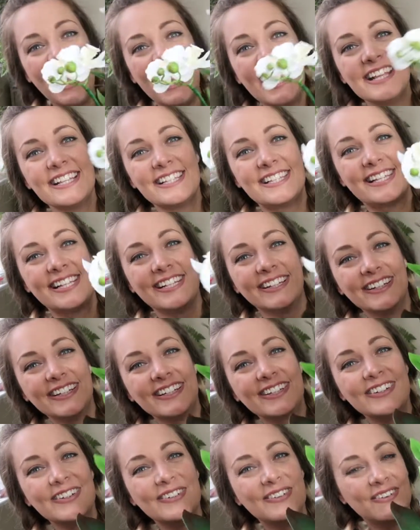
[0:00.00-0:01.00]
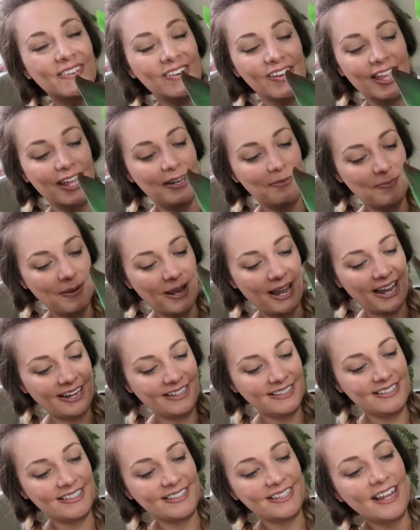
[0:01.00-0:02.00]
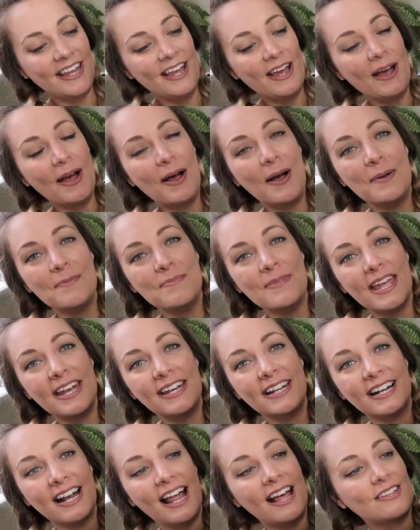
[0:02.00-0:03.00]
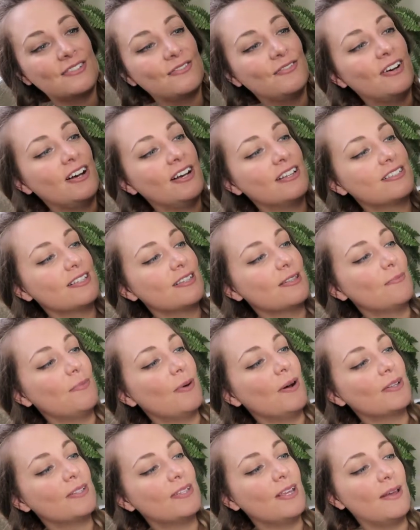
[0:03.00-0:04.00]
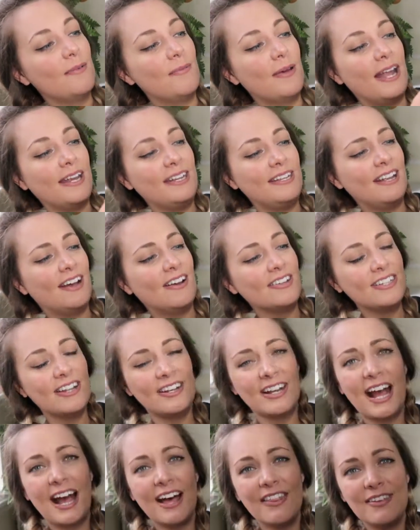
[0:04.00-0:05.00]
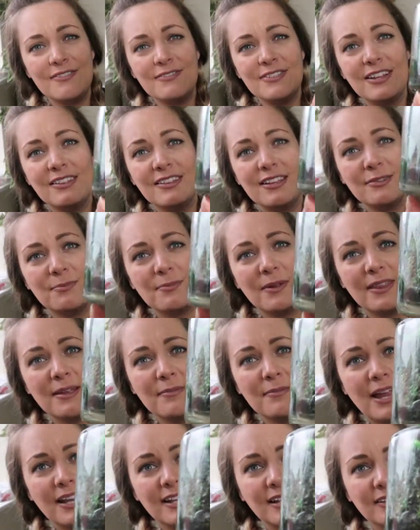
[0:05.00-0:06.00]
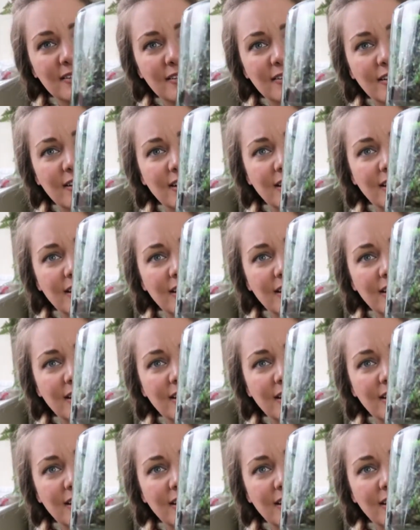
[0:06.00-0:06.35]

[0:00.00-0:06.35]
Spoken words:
It's like an orchid plant in a glass vase at the bottom, and I don't know how they've done this, but they made it look